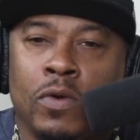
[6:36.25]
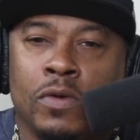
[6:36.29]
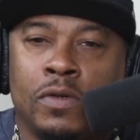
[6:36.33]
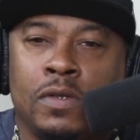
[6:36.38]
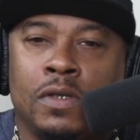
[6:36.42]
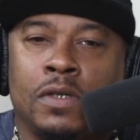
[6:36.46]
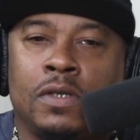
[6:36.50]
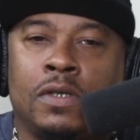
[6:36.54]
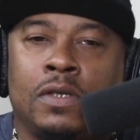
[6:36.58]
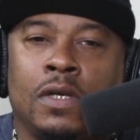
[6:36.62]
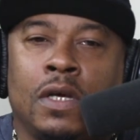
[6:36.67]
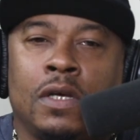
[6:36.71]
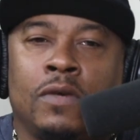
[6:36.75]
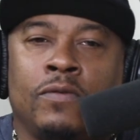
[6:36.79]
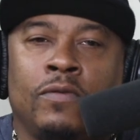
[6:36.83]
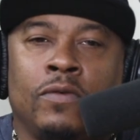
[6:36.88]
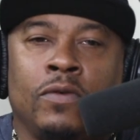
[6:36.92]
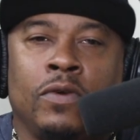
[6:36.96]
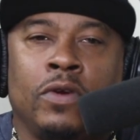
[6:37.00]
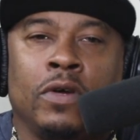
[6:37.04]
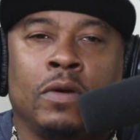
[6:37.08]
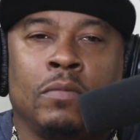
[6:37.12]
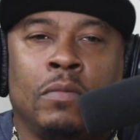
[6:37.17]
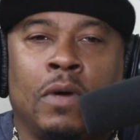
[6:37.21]
and weren't
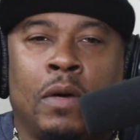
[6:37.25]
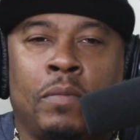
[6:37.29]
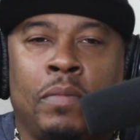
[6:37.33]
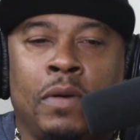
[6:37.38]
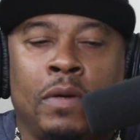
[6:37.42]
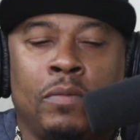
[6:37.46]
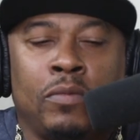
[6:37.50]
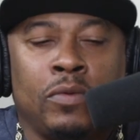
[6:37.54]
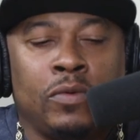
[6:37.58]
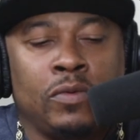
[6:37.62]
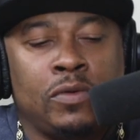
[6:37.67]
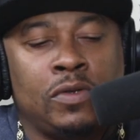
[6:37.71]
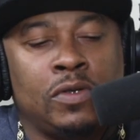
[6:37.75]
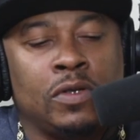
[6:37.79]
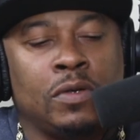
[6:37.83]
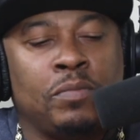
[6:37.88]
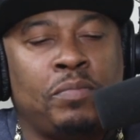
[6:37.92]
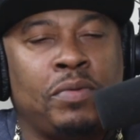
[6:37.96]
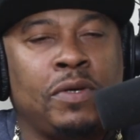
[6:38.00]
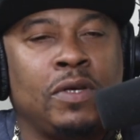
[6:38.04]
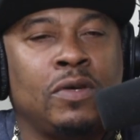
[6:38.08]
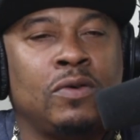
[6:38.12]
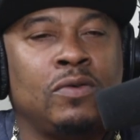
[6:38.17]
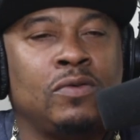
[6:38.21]
successful, you hear about people who
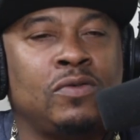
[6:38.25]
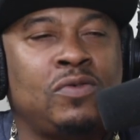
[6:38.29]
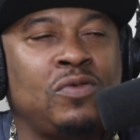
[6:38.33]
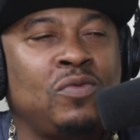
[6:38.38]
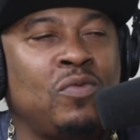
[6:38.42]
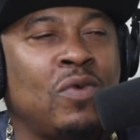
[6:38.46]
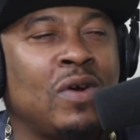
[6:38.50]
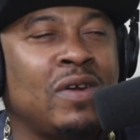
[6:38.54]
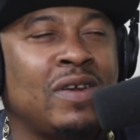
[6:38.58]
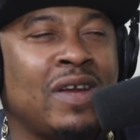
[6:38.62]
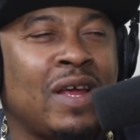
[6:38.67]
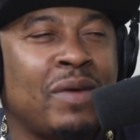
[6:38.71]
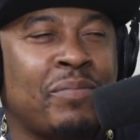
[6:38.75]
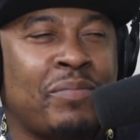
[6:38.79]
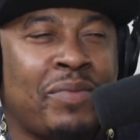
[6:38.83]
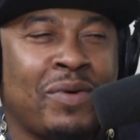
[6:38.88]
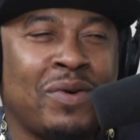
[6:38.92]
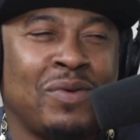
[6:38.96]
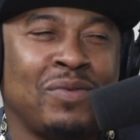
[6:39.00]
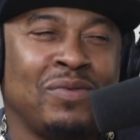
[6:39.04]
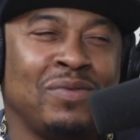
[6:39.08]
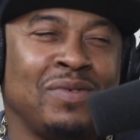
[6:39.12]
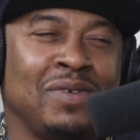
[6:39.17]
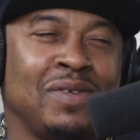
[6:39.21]
took pills who weren't that
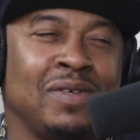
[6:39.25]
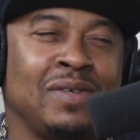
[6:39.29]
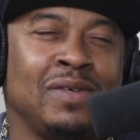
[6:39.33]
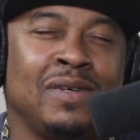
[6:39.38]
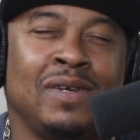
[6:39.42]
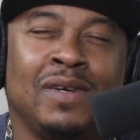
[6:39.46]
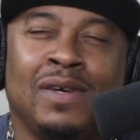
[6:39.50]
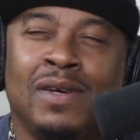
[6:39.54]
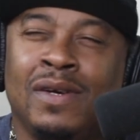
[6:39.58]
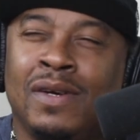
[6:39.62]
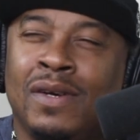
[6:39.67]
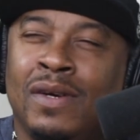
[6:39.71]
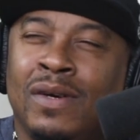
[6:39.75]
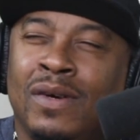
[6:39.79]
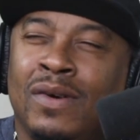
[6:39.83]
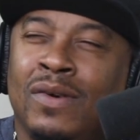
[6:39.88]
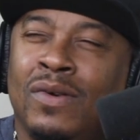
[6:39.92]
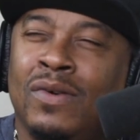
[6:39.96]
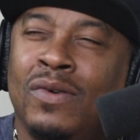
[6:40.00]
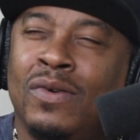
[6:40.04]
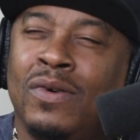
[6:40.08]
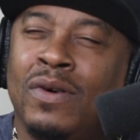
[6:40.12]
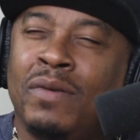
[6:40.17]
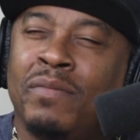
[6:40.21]
potent,
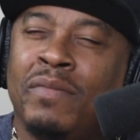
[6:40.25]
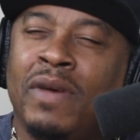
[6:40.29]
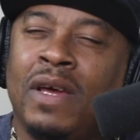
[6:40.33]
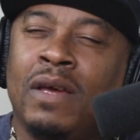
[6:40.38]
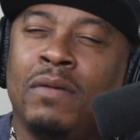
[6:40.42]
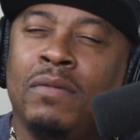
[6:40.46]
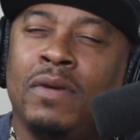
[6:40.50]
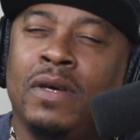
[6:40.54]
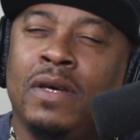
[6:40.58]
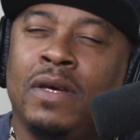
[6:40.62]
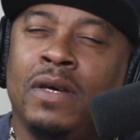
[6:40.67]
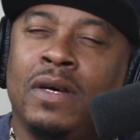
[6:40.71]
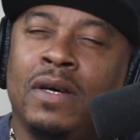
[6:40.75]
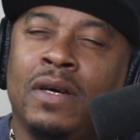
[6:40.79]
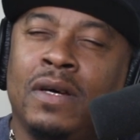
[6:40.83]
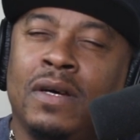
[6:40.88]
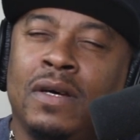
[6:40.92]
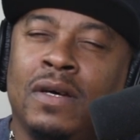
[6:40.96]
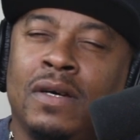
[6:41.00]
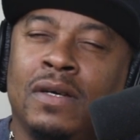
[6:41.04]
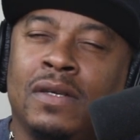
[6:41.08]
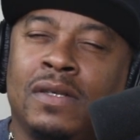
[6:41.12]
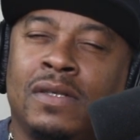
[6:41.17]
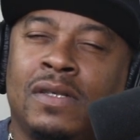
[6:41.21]
or maybe
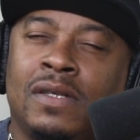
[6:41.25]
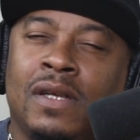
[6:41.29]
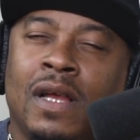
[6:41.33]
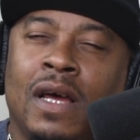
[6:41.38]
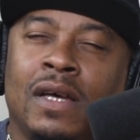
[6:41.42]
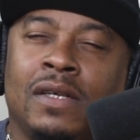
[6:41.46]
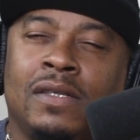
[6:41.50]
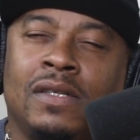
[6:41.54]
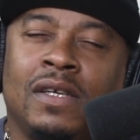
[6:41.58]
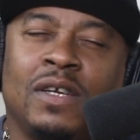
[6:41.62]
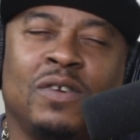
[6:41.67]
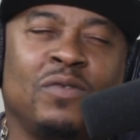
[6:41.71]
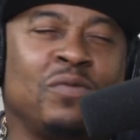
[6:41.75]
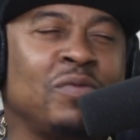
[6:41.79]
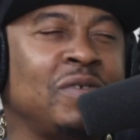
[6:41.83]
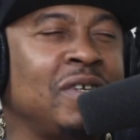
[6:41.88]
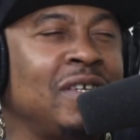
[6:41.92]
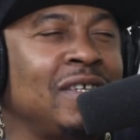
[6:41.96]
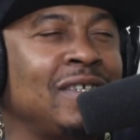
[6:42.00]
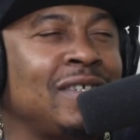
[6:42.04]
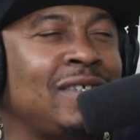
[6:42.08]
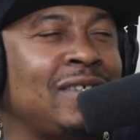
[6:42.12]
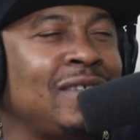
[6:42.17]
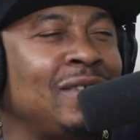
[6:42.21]
sliced their
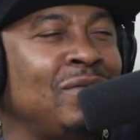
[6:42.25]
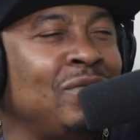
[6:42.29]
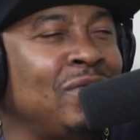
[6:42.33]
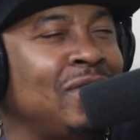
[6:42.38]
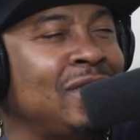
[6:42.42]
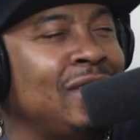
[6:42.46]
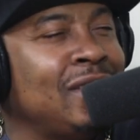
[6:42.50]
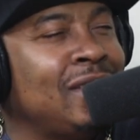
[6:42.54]
wrist and it